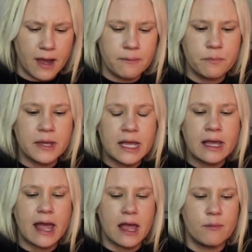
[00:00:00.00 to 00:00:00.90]
and
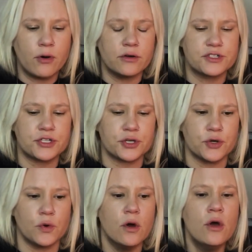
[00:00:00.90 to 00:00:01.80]
being able
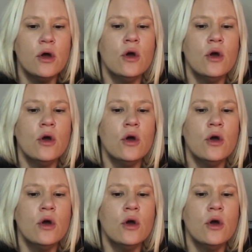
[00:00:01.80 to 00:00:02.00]
to,